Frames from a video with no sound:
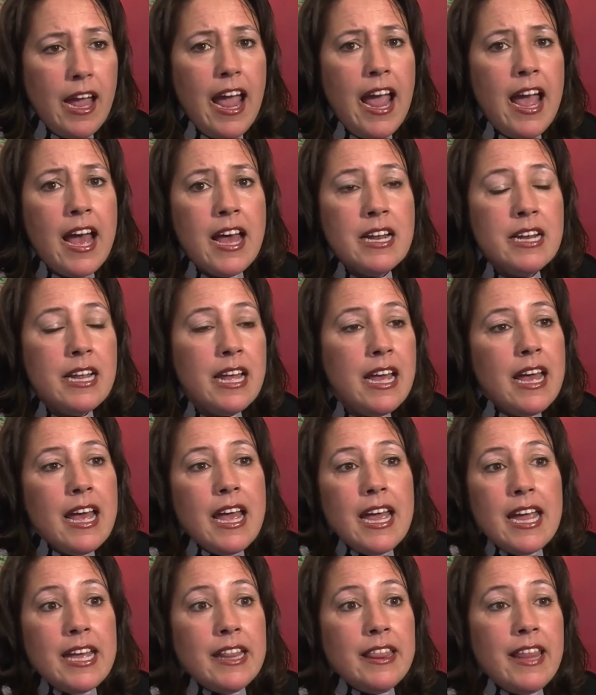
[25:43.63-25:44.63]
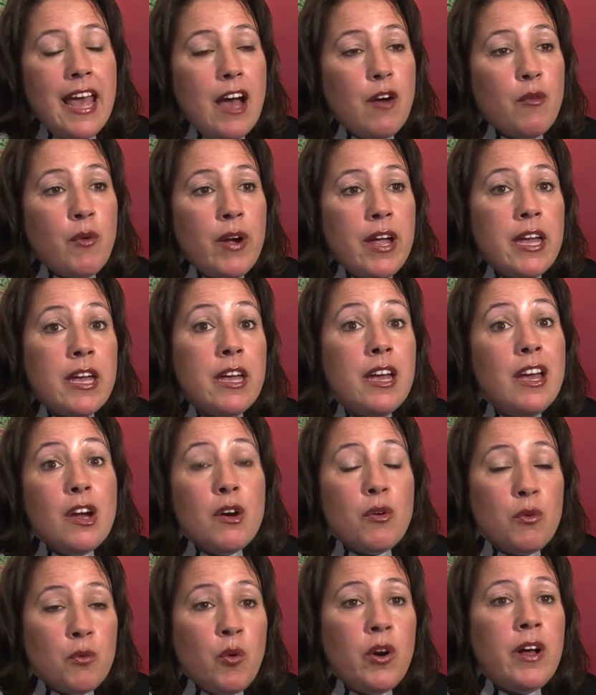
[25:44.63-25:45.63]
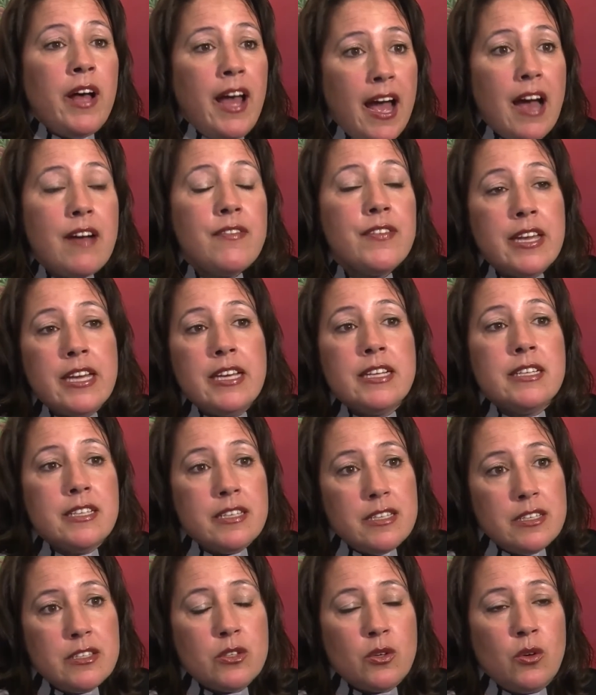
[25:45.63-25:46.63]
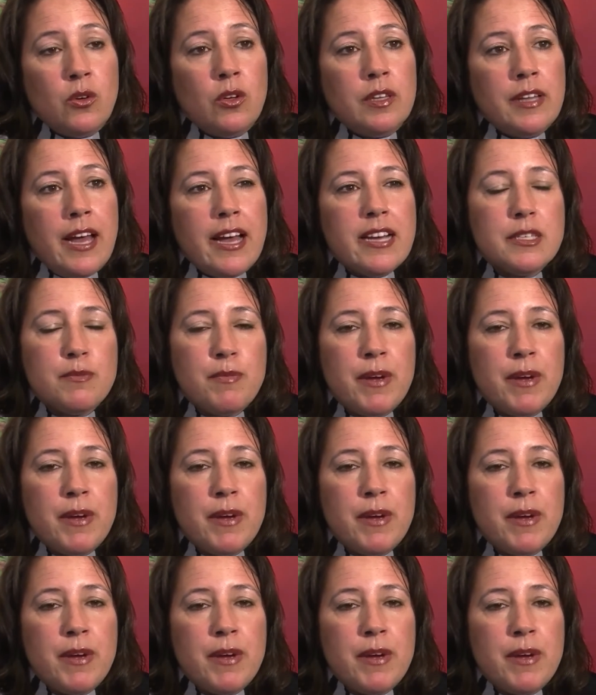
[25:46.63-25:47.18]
And in that way, we'll have kids in school less,